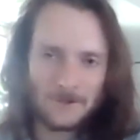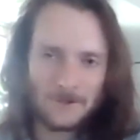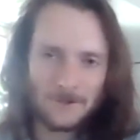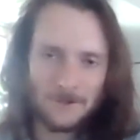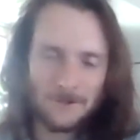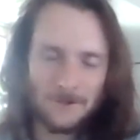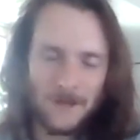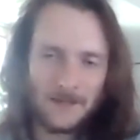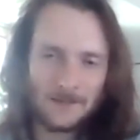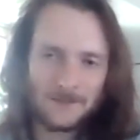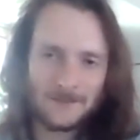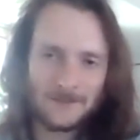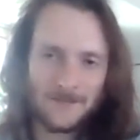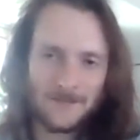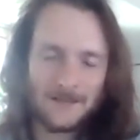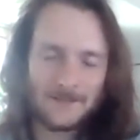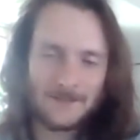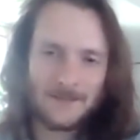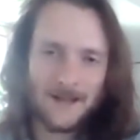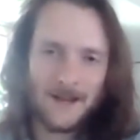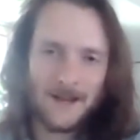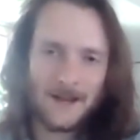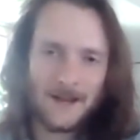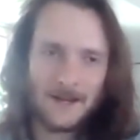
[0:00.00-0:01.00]
So that's
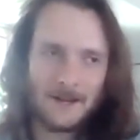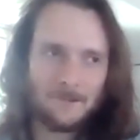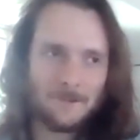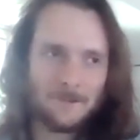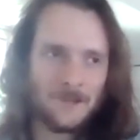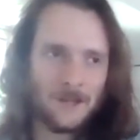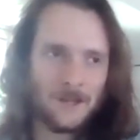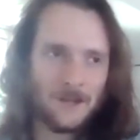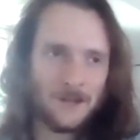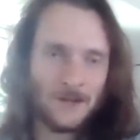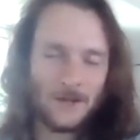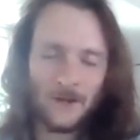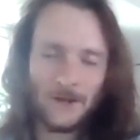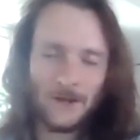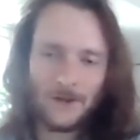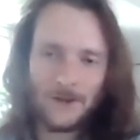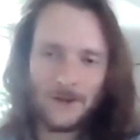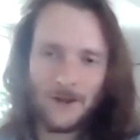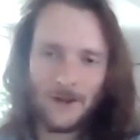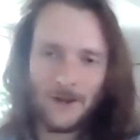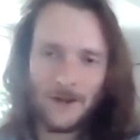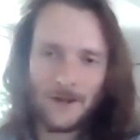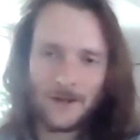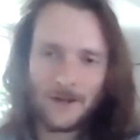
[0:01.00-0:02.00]
not going to be a good
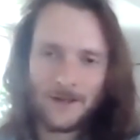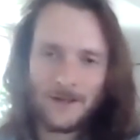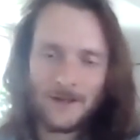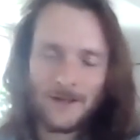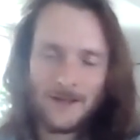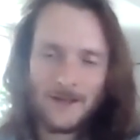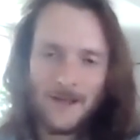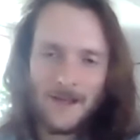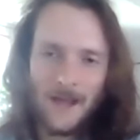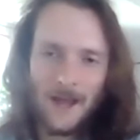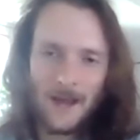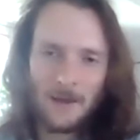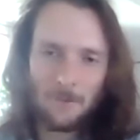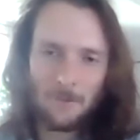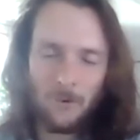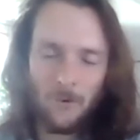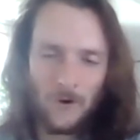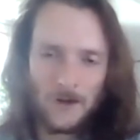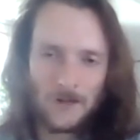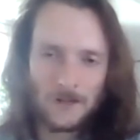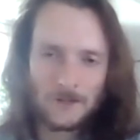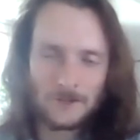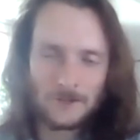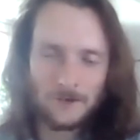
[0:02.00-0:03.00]

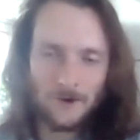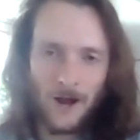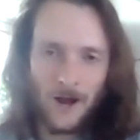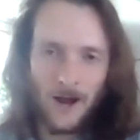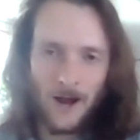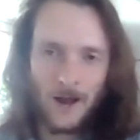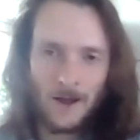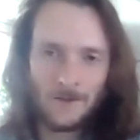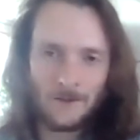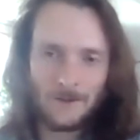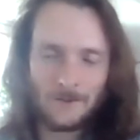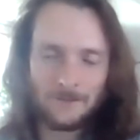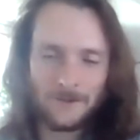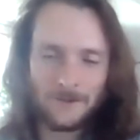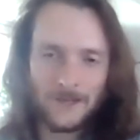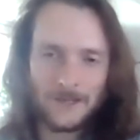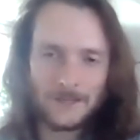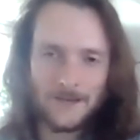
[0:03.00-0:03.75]
endpoint of trial of like